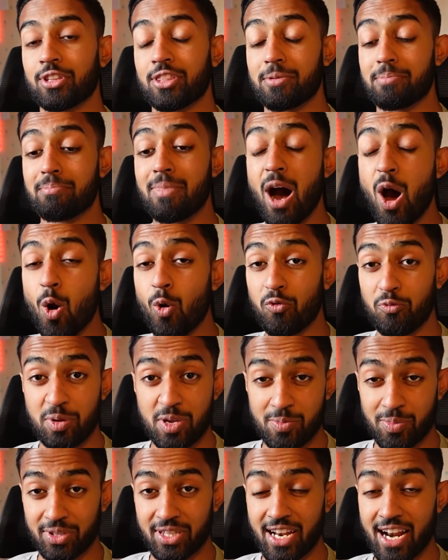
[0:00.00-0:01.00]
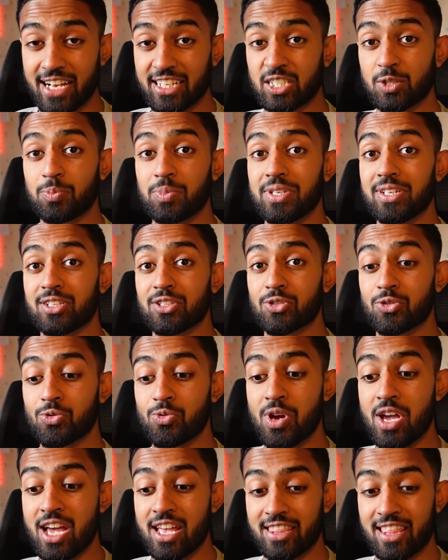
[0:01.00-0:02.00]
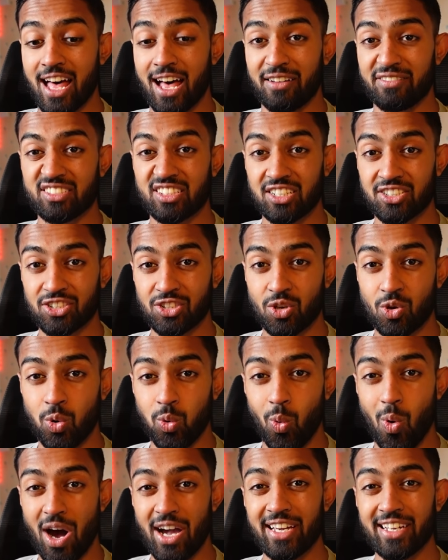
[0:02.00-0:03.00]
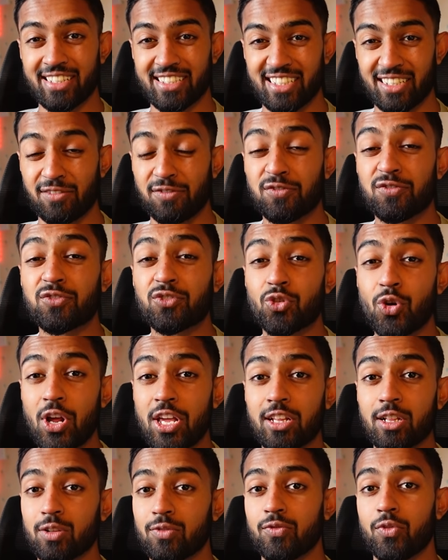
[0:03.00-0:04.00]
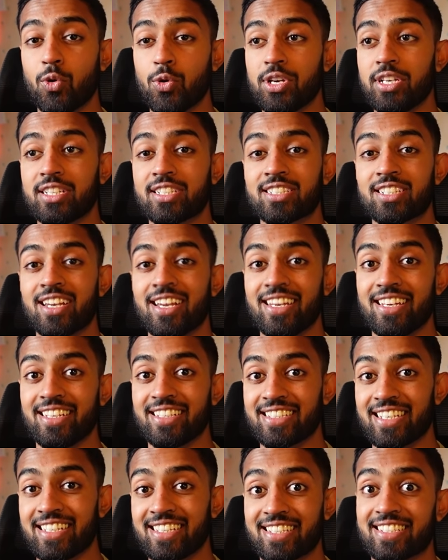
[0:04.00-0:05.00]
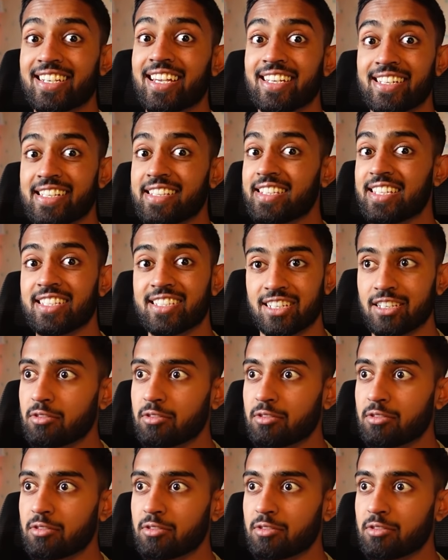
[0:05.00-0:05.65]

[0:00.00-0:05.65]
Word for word: The amount of people that I speak to that have such a quiet, like frail voice is insane, and these